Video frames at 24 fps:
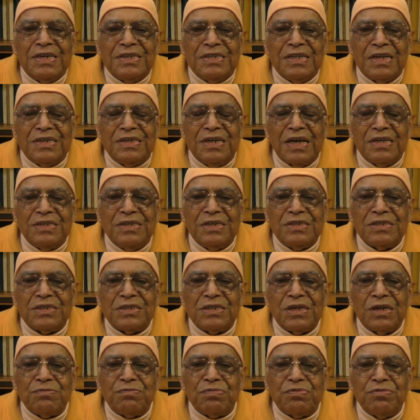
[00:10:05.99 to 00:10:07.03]
the
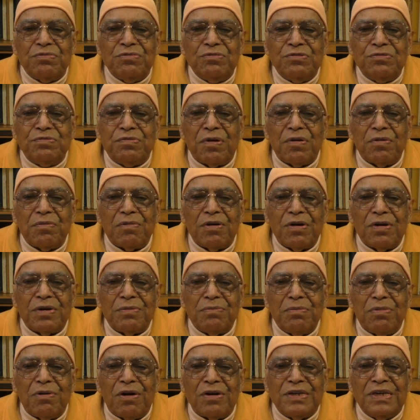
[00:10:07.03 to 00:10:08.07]
digested food from our
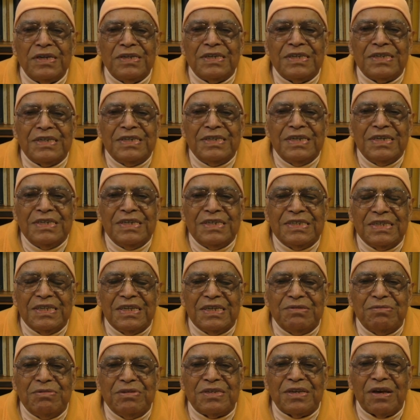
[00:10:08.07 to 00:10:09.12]
body,
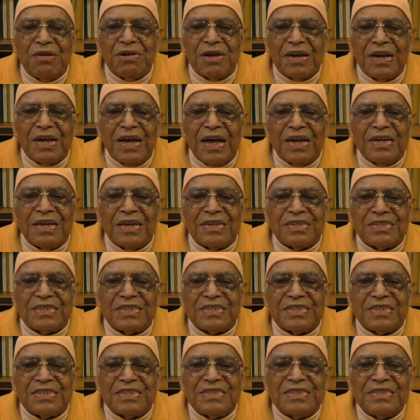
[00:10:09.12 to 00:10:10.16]
that means our
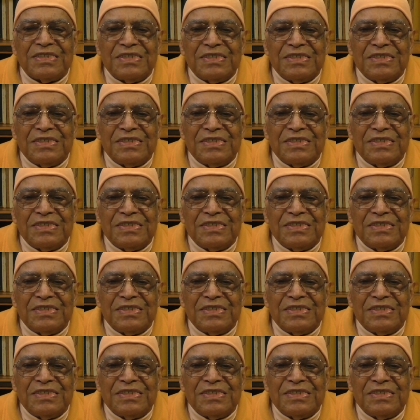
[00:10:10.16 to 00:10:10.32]
anus,